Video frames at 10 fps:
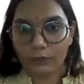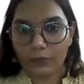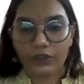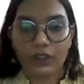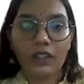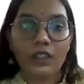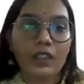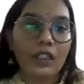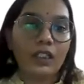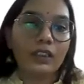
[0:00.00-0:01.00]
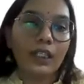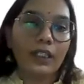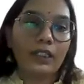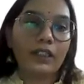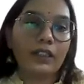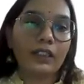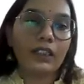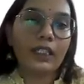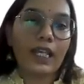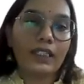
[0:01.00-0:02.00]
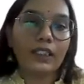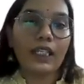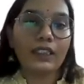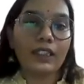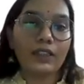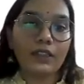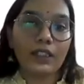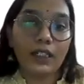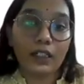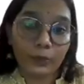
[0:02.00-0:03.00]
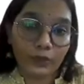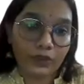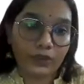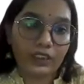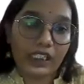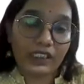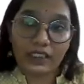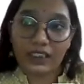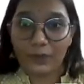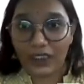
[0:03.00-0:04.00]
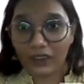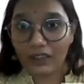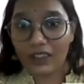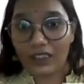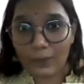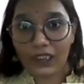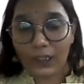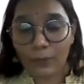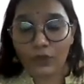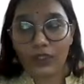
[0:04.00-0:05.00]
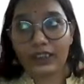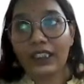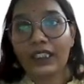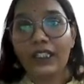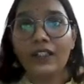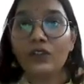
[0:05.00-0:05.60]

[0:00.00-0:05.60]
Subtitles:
picture. Then it has three essential attributes: nationalism, secularism, and democracy.